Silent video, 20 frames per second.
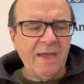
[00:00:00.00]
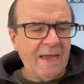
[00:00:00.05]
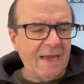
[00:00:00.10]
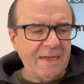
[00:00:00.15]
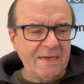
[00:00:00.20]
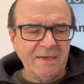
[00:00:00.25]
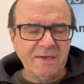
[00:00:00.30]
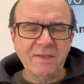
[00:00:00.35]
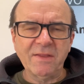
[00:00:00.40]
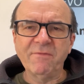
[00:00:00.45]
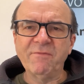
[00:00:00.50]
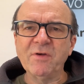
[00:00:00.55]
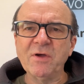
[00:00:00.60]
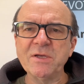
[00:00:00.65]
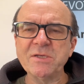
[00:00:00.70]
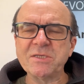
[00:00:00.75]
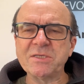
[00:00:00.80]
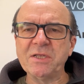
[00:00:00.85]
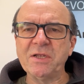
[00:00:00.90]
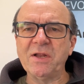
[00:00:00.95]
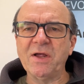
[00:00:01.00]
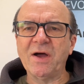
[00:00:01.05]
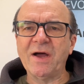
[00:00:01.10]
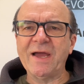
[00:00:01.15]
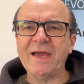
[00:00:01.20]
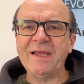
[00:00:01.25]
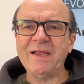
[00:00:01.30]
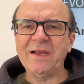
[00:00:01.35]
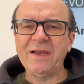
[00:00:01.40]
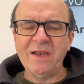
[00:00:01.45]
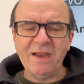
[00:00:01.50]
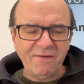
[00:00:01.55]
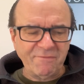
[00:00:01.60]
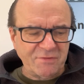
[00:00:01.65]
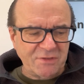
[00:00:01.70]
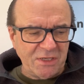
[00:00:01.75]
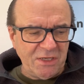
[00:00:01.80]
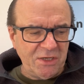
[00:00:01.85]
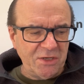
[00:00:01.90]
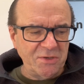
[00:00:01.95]
And the verse that I love
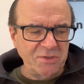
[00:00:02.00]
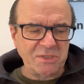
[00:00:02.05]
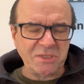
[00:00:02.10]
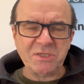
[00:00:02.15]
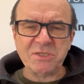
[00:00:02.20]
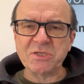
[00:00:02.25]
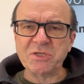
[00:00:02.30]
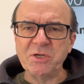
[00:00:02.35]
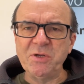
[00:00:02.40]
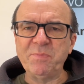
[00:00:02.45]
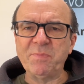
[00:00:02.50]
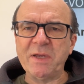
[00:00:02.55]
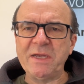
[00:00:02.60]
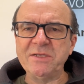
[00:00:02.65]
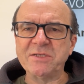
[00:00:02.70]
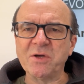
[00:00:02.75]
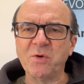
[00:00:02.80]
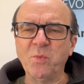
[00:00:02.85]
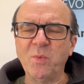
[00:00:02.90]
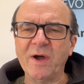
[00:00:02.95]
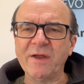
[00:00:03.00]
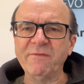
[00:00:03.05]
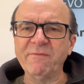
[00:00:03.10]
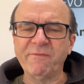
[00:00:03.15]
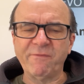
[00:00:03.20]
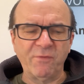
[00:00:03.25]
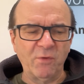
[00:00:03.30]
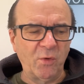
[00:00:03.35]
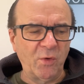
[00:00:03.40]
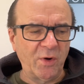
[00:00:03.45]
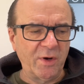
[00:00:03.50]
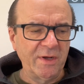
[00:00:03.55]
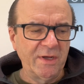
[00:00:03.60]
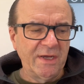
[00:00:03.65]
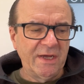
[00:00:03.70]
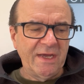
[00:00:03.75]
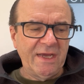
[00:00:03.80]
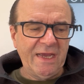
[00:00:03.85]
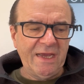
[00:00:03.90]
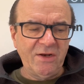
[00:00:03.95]
to use is 2 Peter 1:4,
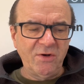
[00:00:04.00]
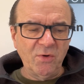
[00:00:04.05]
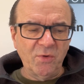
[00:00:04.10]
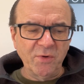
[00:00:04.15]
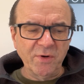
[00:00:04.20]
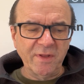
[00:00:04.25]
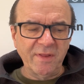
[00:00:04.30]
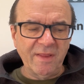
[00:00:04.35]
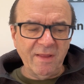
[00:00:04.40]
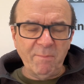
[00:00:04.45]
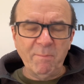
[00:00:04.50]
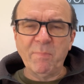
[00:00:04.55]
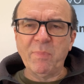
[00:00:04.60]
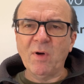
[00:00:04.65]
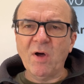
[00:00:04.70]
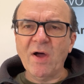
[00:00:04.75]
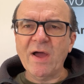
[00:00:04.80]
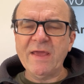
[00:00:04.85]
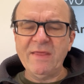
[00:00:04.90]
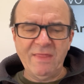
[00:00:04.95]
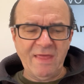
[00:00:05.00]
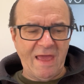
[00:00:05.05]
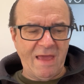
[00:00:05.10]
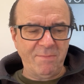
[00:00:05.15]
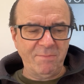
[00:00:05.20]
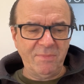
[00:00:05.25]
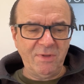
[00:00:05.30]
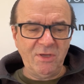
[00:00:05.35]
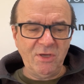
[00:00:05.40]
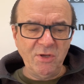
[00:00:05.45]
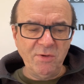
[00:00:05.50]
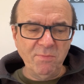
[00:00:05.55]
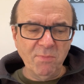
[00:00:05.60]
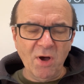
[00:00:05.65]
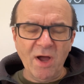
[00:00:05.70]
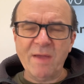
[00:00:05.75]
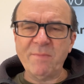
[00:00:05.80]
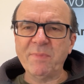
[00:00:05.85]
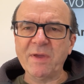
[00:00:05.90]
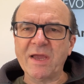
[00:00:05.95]
in order that by them you
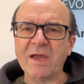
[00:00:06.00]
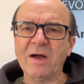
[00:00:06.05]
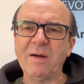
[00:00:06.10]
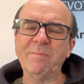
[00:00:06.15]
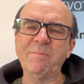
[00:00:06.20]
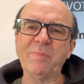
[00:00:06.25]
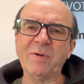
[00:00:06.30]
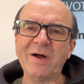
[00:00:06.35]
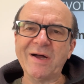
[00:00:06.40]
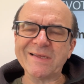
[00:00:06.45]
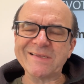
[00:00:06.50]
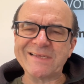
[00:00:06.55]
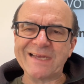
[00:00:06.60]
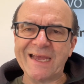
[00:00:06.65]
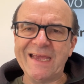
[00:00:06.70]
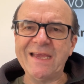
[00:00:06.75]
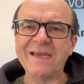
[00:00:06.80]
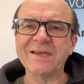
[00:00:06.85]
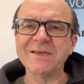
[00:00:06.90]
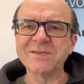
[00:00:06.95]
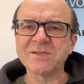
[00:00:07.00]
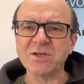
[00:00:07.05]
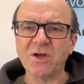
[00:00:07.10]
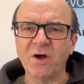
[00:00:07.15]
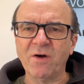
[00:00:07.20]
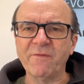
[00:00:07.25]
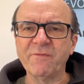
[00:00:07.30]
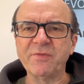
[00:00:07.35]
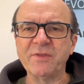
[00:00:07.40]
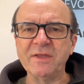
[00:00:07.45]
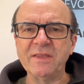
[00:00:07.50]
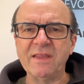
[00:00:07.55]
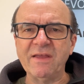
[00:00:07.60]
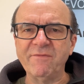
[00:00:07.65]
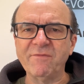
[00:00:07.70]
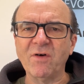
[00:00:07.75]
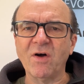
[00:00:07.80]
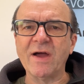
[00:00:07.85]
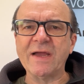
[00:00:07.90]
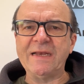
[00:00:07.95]
might become partakers of the
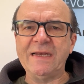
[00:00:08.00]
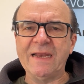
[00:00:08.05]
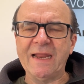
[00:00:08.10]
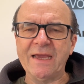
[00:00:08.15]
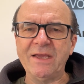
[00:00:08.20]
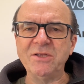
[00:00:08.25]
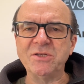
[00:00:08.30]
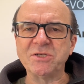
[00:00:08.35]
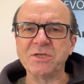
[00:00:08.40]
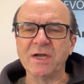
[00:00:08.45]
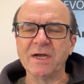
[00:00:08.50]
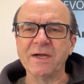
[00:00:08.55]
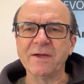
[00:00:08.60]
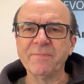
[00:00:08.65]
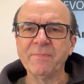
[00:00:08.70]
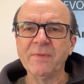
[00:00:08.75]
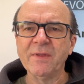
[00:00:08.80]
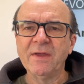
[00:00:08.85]
divine nature.